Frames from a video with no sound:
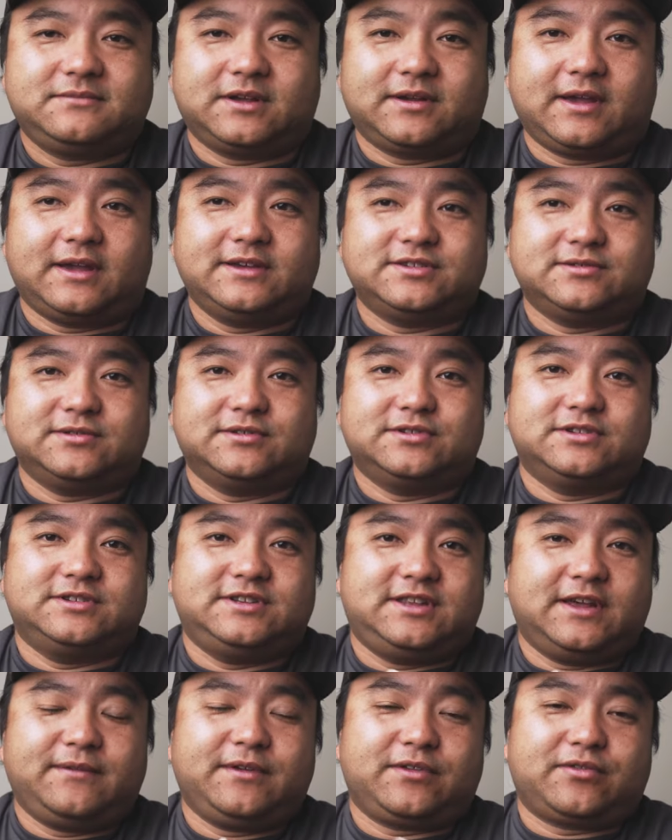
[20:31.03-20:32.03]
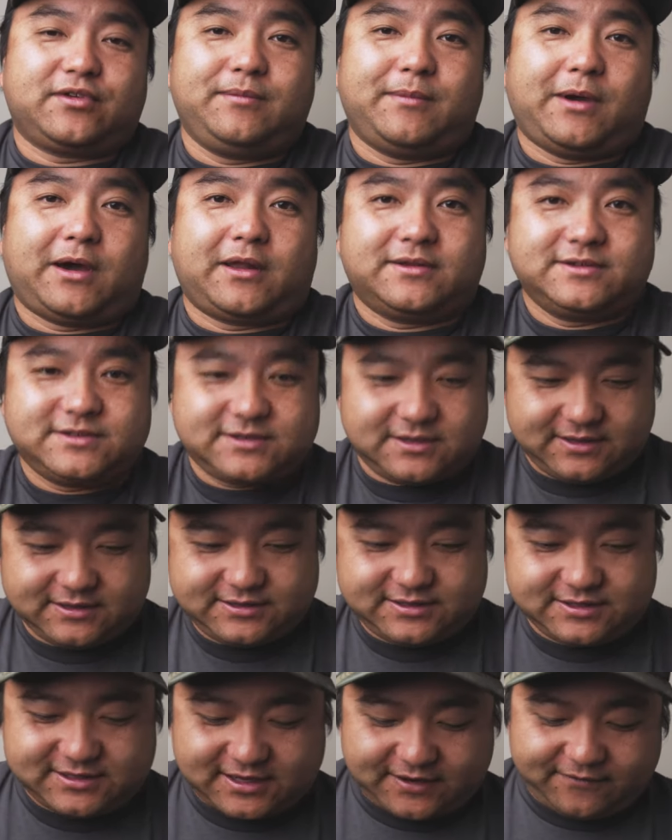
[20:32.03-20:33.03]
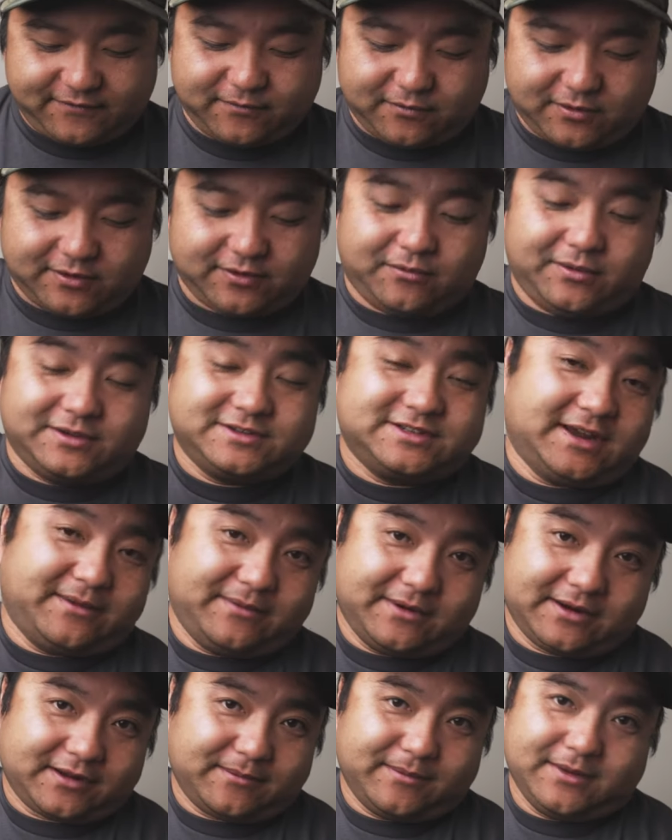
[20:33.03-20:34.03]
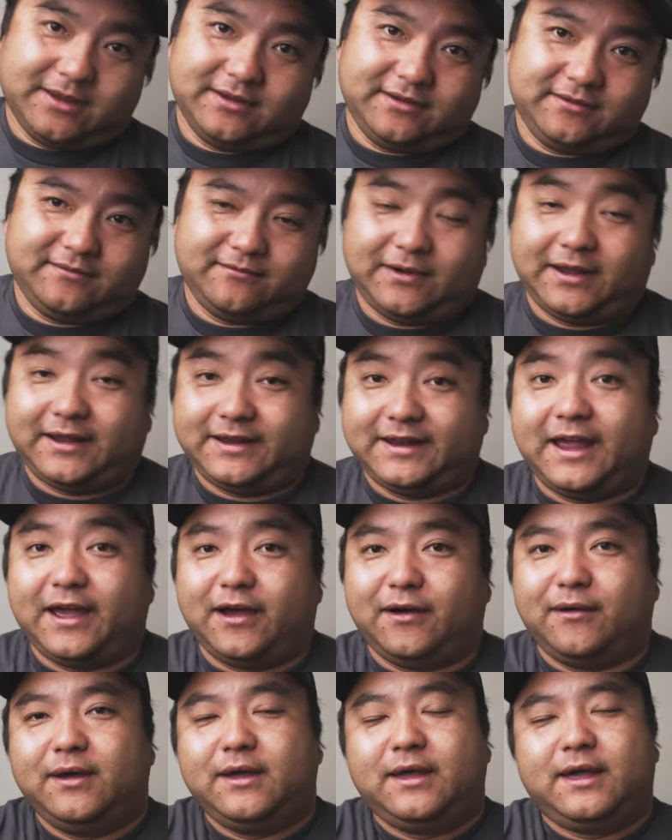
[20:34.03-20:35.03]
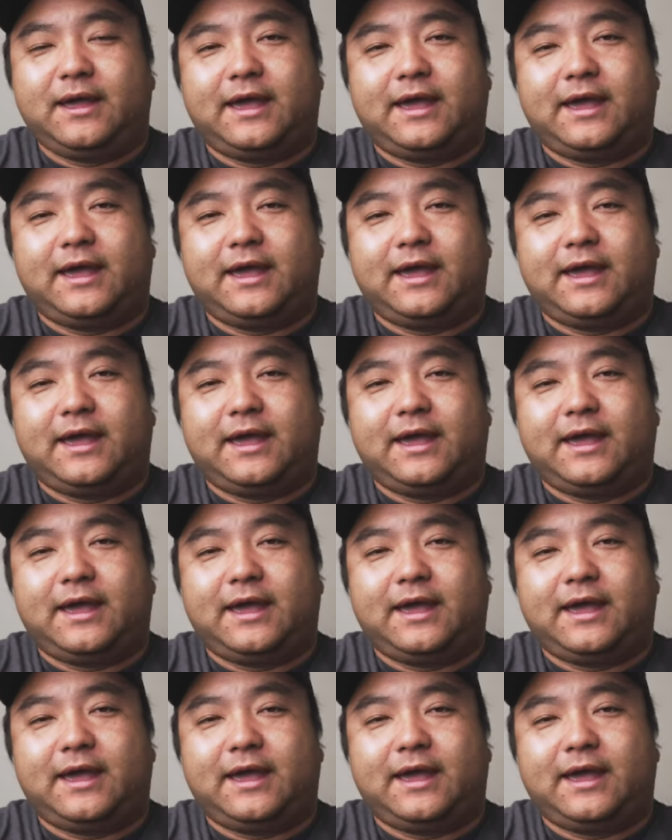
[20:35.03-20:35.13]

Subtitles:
Okay, so those are definitely three models. This is not even one of the ones I'd recommend right now